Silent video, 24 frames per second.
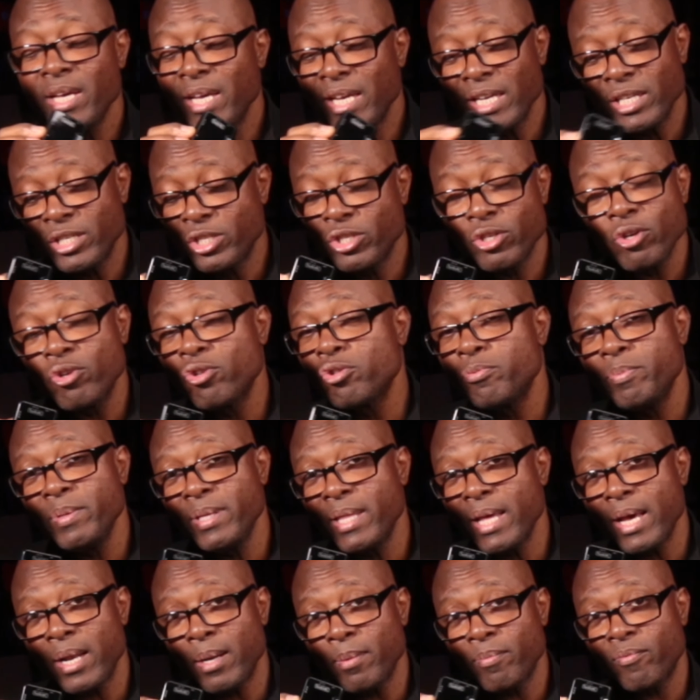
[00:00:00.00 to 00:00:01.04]
It shows me
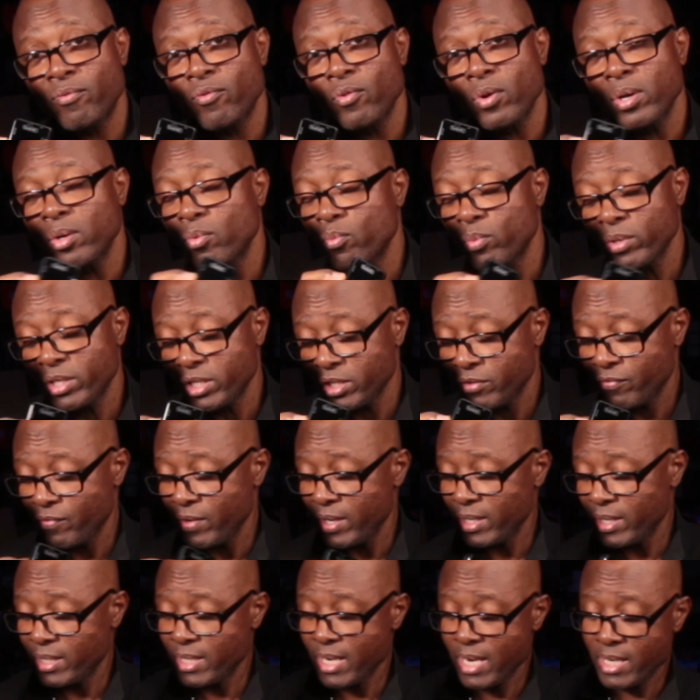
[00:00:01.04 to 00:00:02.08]
that up front, which is
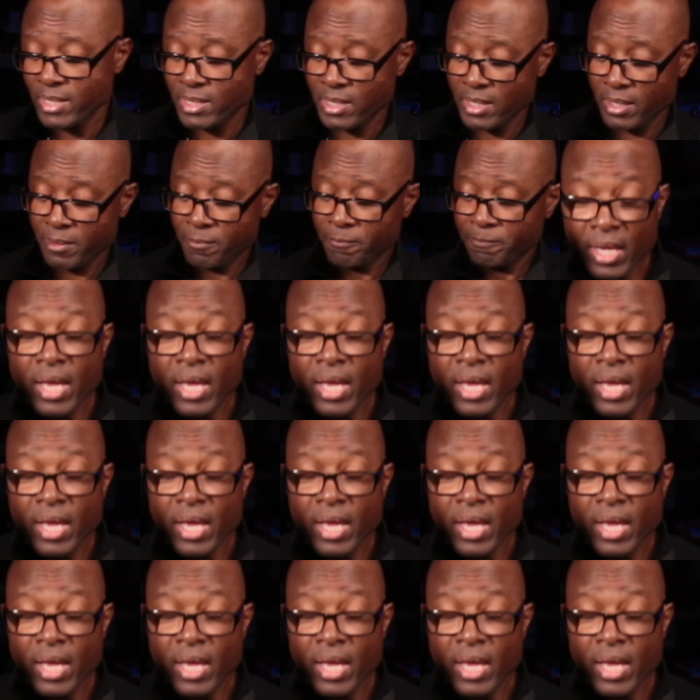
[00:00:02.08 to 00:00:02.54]
fantastic.